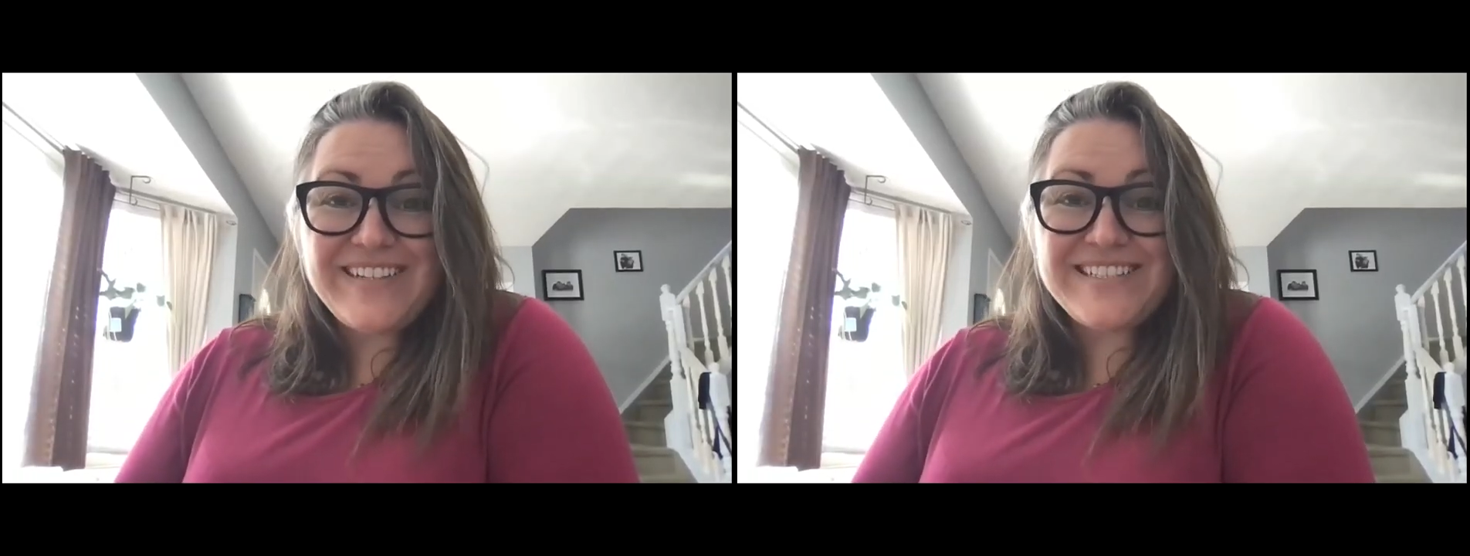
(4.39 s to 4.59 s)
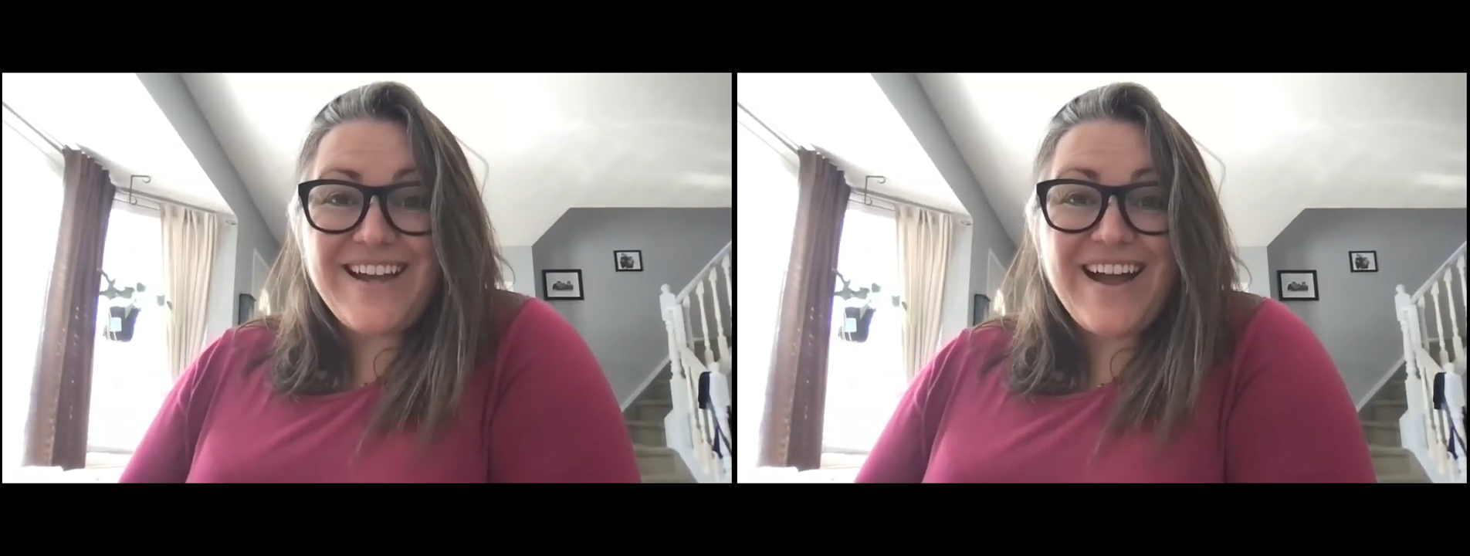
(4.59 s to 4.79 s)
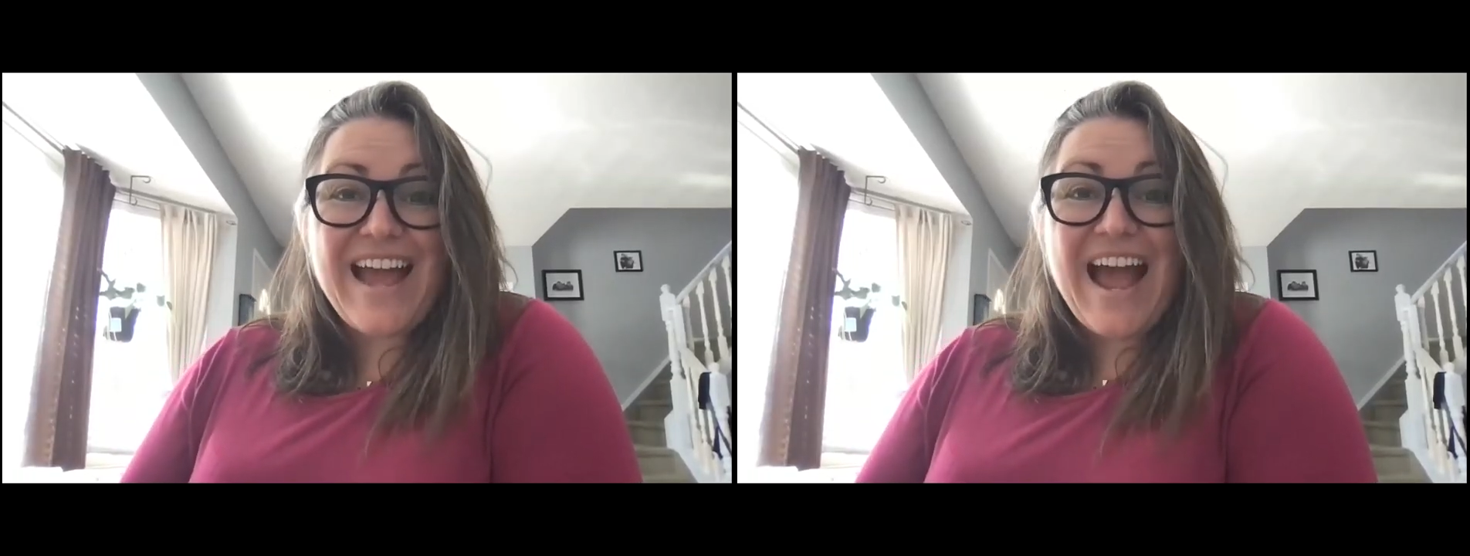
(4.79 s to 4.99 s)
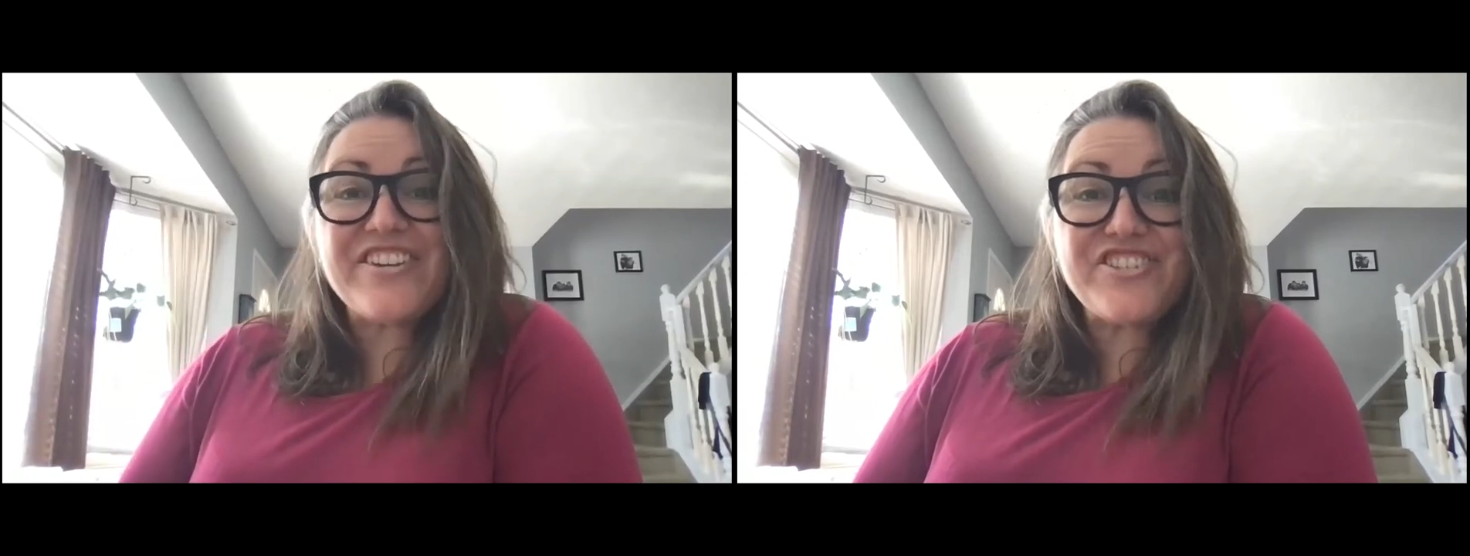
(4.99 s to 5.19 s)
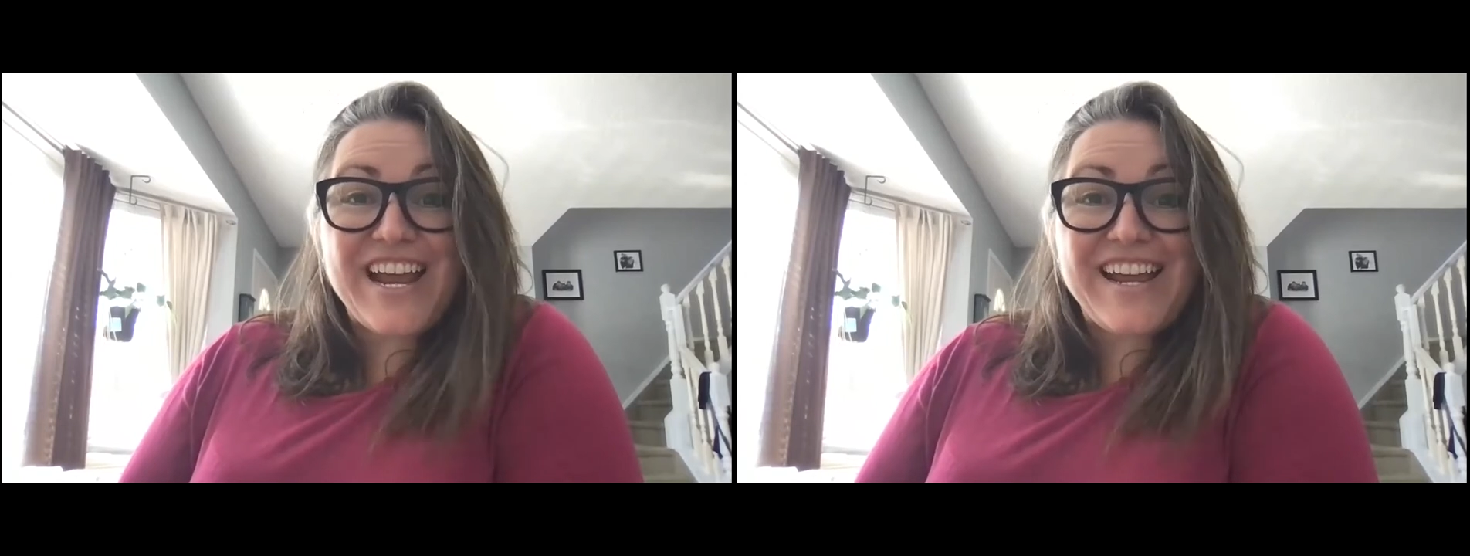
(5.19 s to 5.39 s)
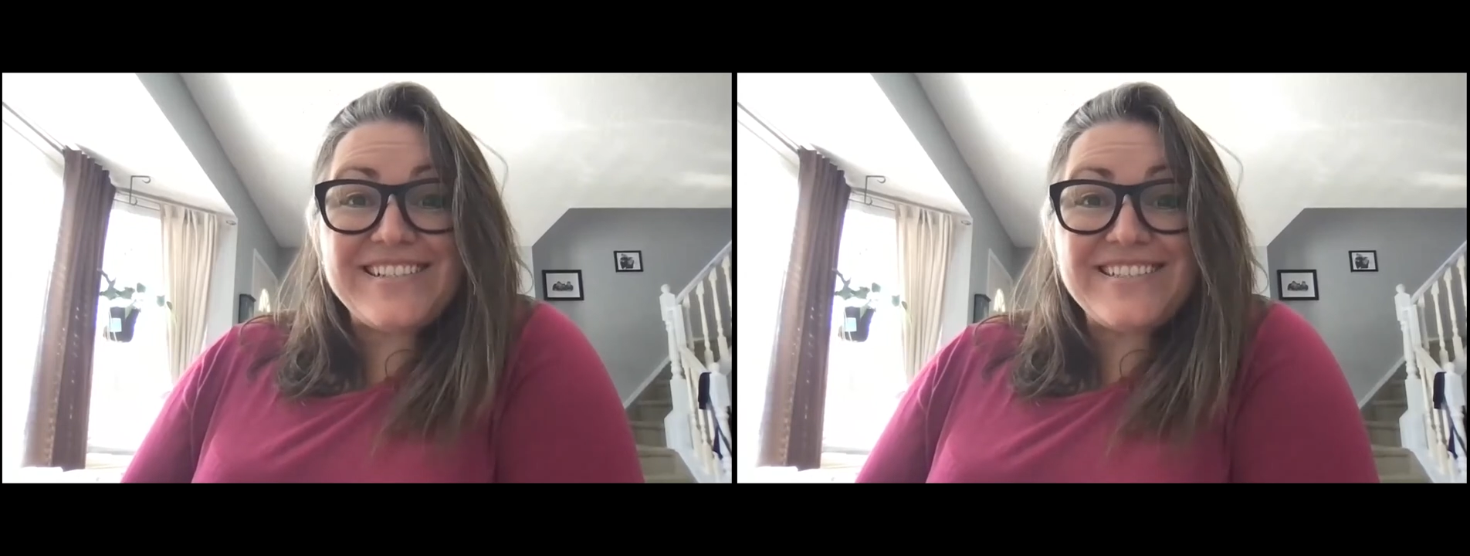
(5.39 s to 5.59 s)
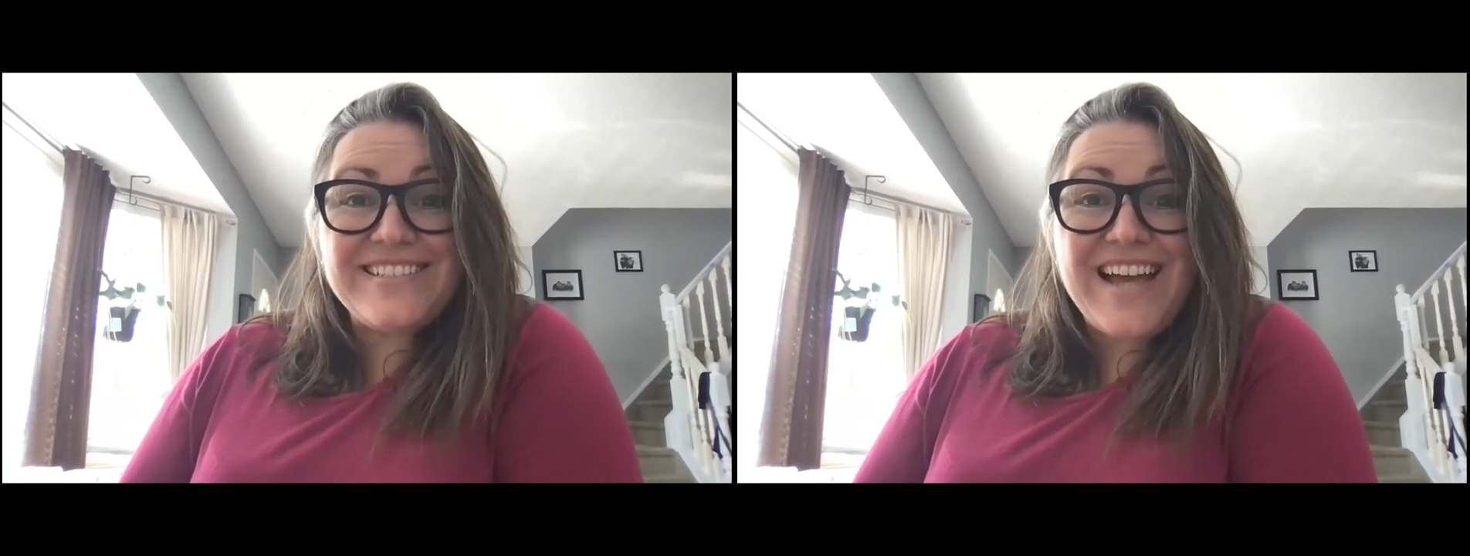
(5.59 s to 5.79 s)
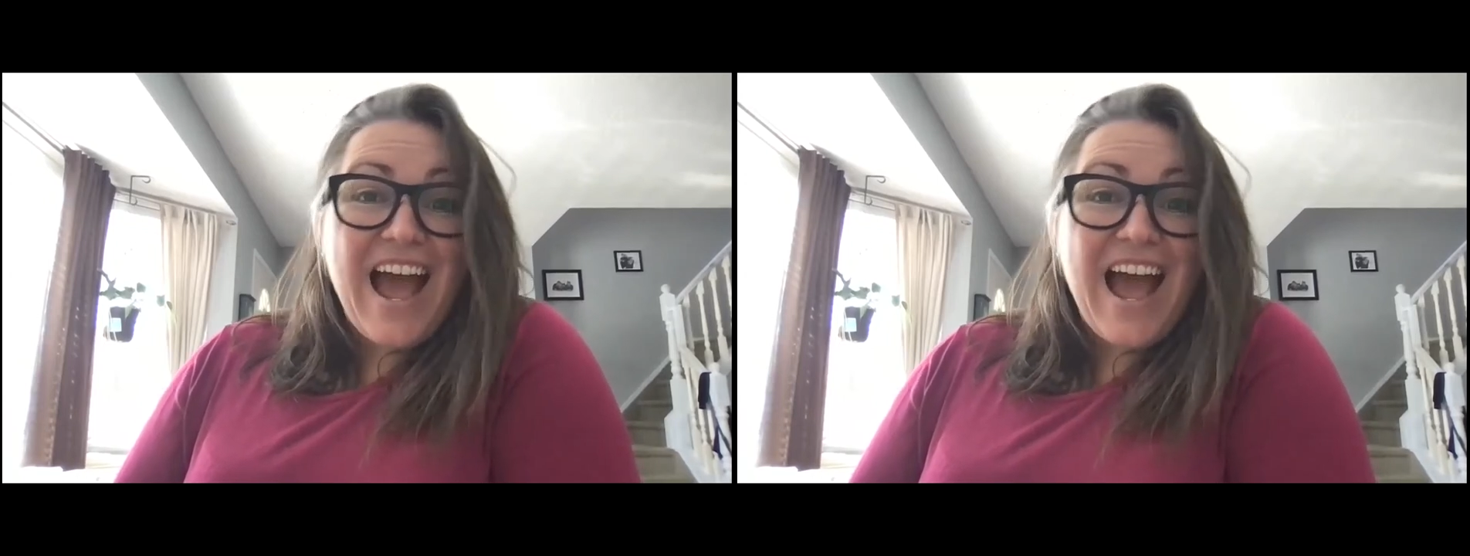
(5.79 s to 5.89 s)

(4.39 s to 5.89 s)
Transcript: let's talk hashtags.